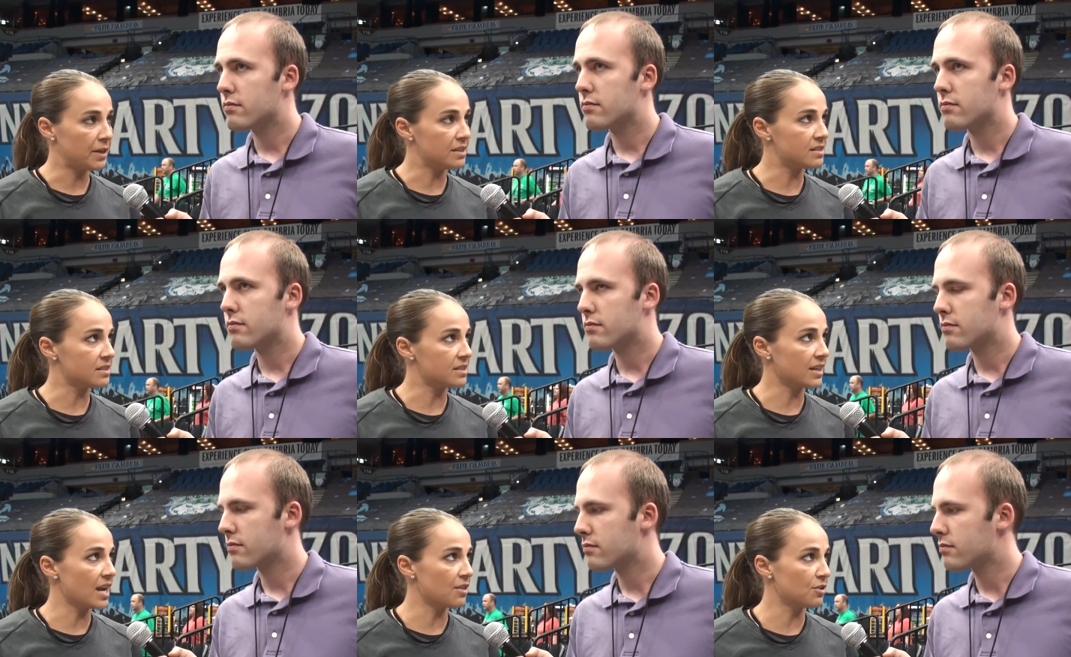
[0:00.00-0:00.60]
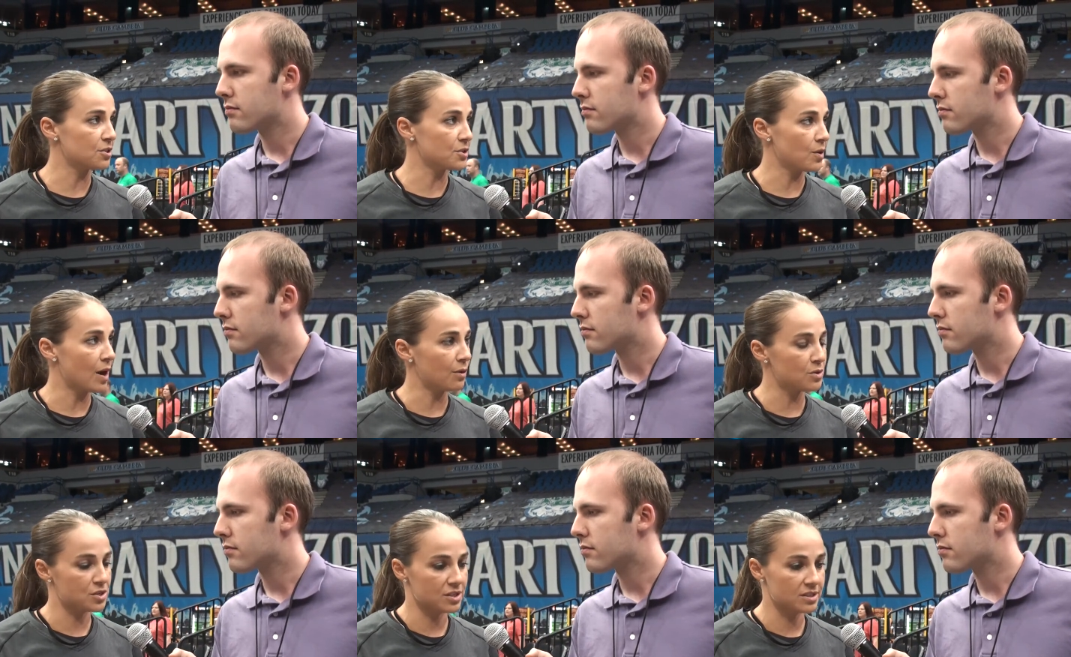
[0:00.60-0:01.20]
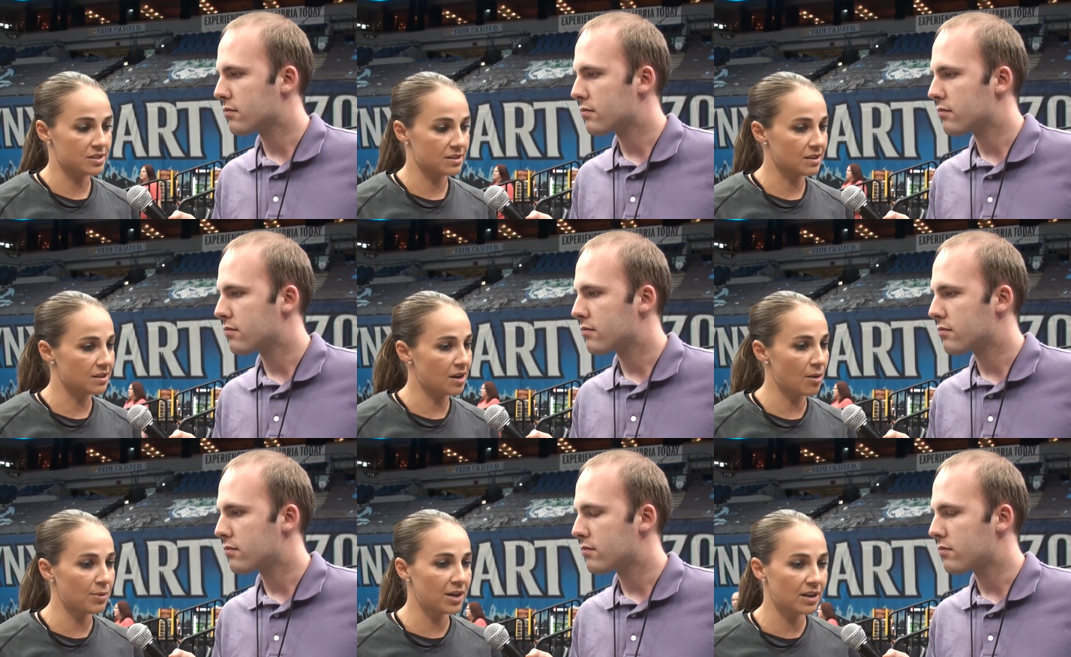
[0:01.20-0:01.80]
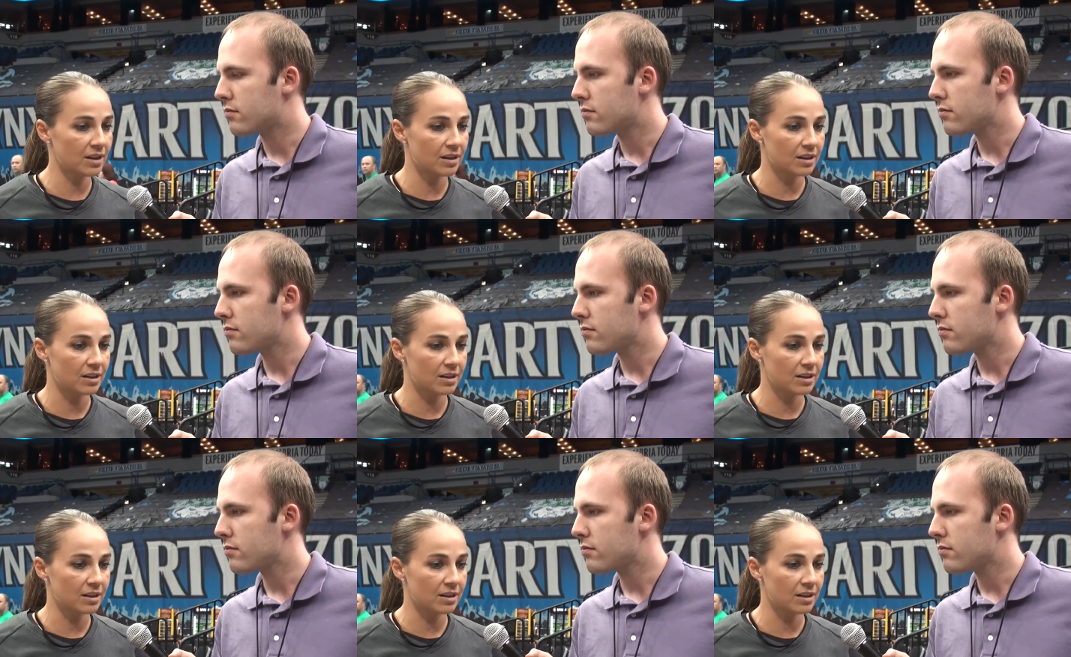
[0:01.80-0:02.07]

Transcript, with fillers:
Speaker 1: pieces together. So I was just coming in